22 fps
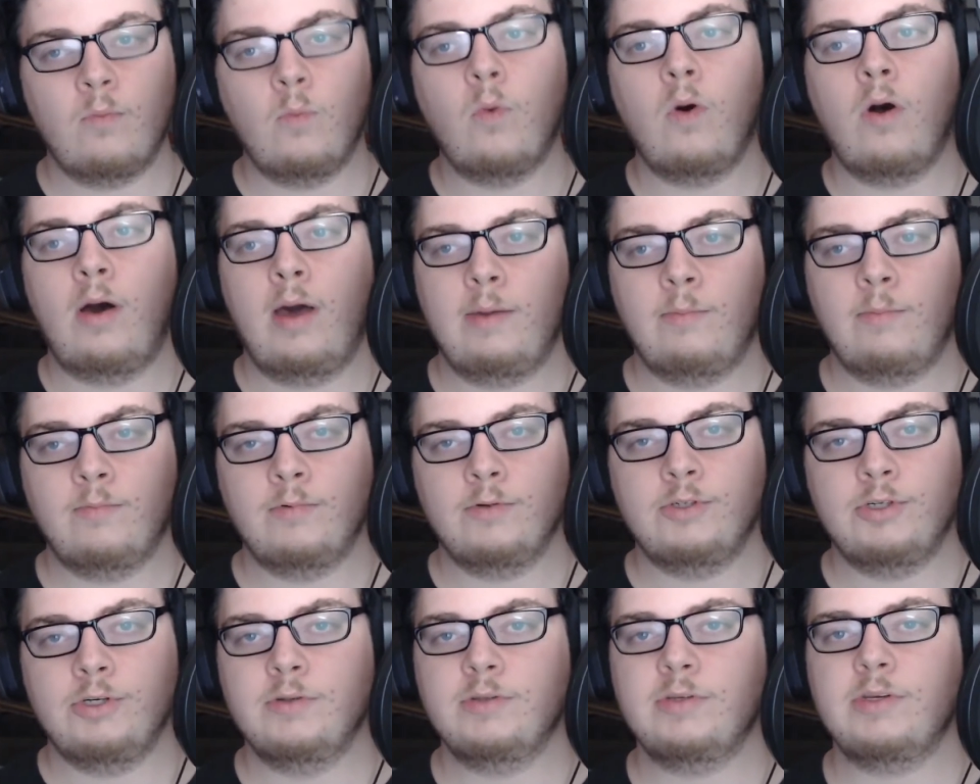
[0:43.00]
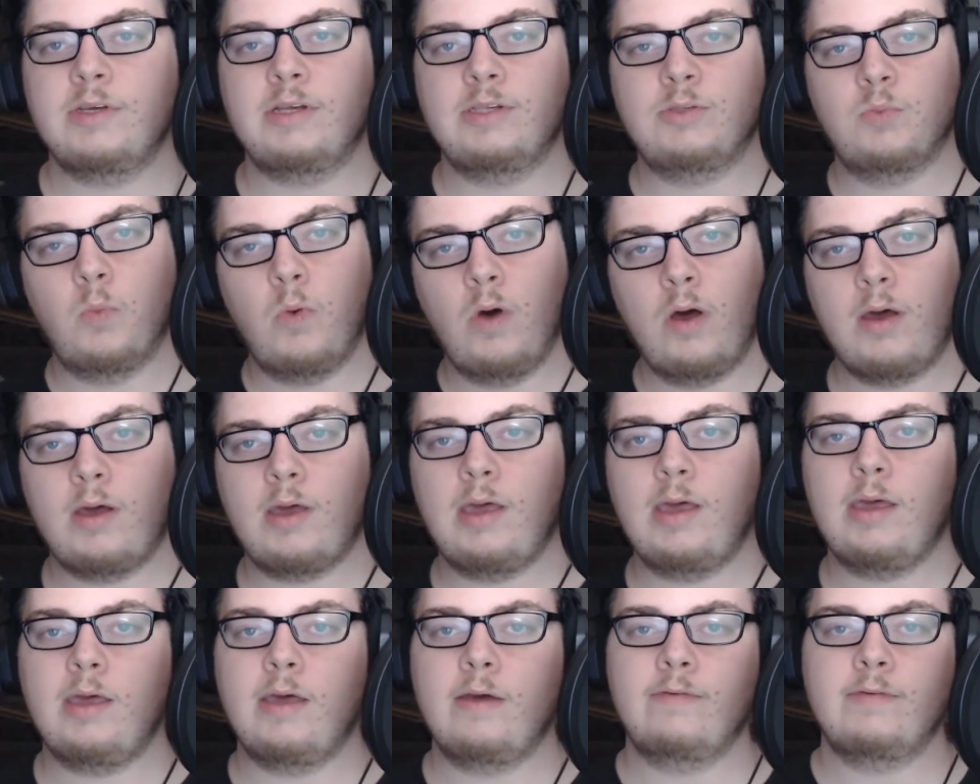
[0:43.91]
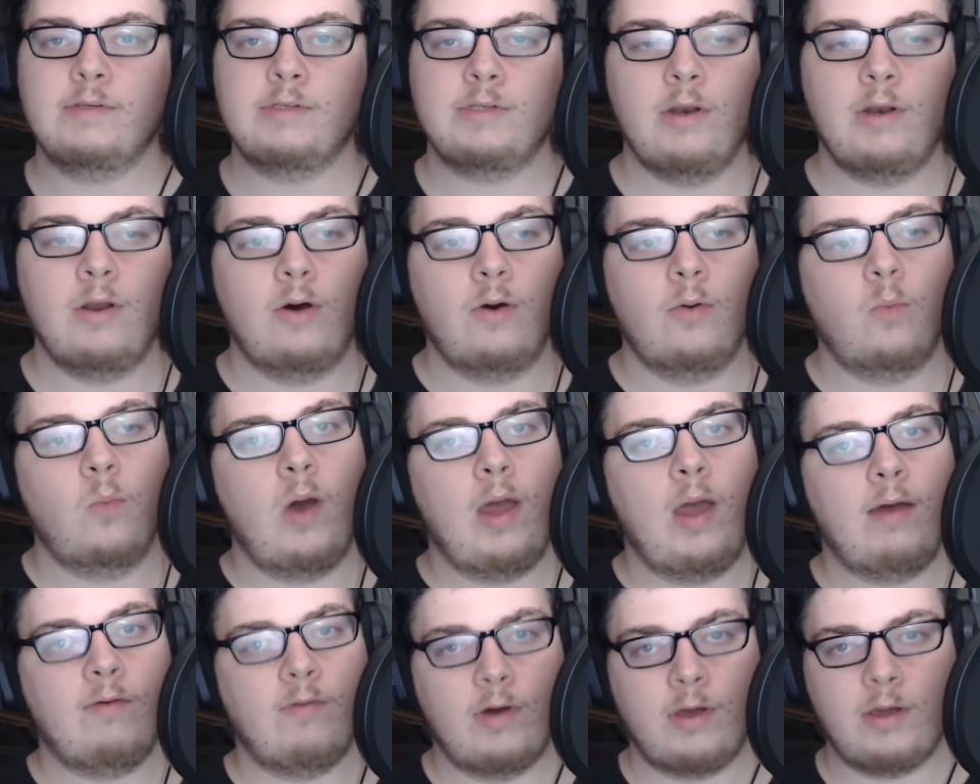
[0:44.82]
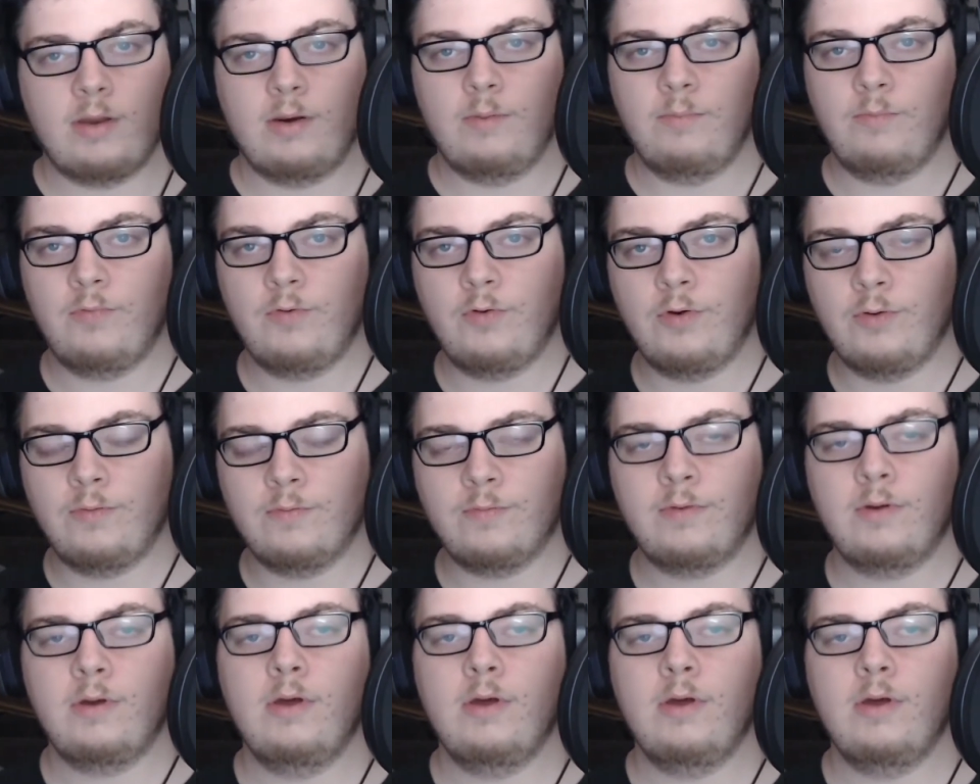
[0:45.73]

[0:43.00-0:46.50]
I am producing is working, if it's not, where I can improve.